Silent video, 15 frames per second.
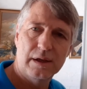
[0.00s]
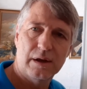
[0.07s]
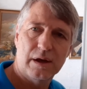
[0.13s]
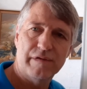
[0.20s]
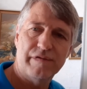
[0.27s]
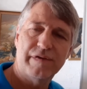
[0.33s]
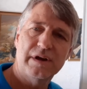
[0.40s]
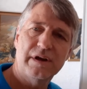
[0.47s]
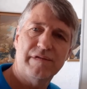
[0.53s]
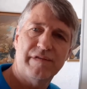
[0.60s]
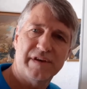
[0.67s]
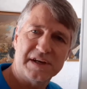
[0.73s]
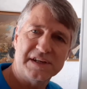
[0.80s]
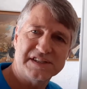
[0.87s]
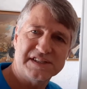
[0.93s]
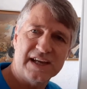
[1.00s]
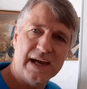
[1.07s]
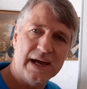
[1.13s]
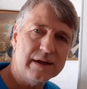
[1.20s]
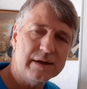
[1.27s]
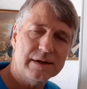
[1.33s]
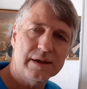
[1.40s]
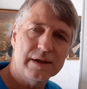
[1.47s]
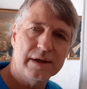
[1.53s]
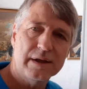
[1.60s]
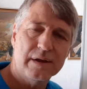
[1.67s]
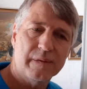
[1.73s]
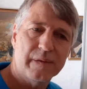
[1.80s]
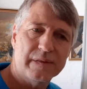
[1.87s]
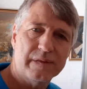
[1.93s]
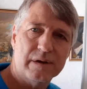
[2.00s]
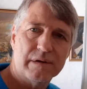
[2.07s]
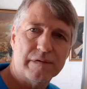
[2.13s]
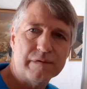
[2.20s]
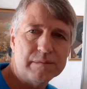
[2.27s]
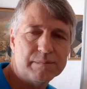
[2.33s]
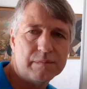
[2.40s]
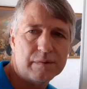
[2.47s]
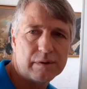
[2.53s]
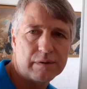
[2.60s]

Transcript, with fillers: Now, I find it very sad that the different